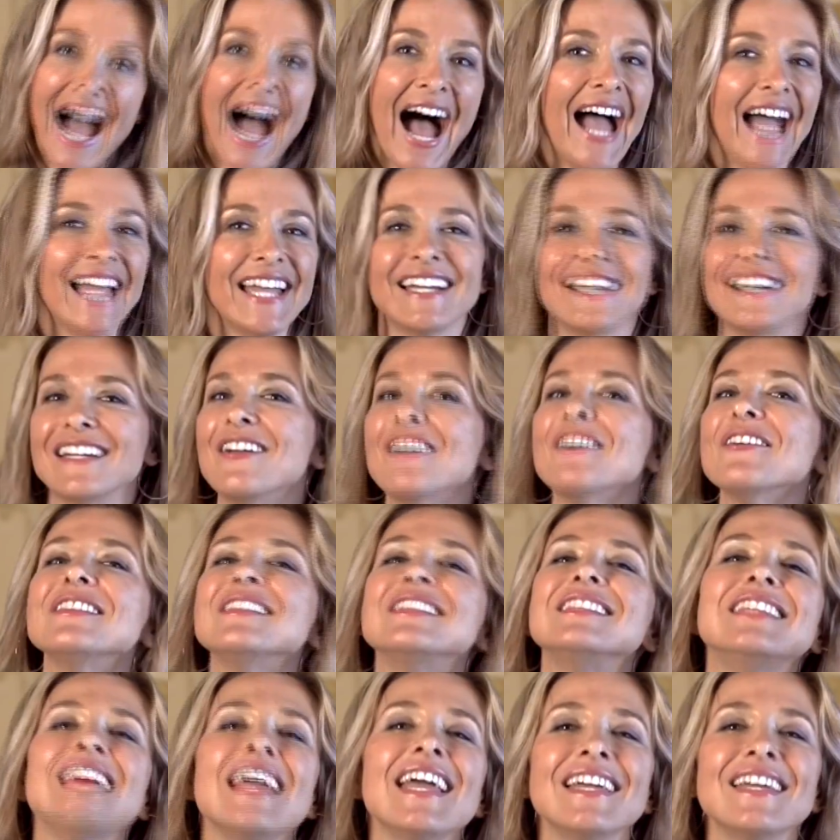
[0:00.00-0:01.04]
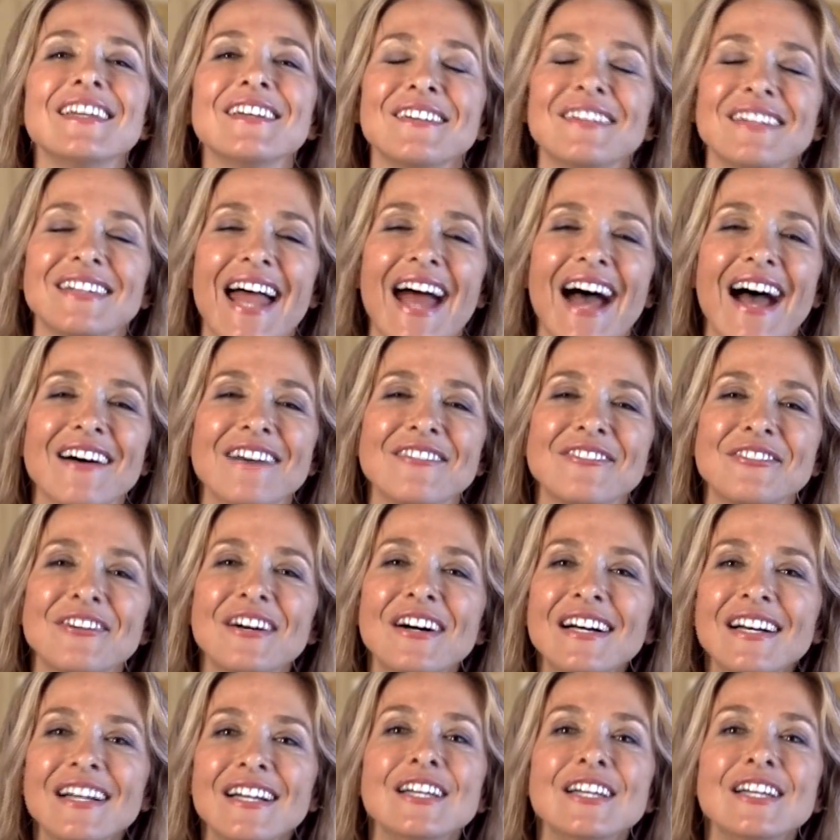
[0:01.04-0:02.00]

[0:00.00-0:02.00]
I cannot thank you enough.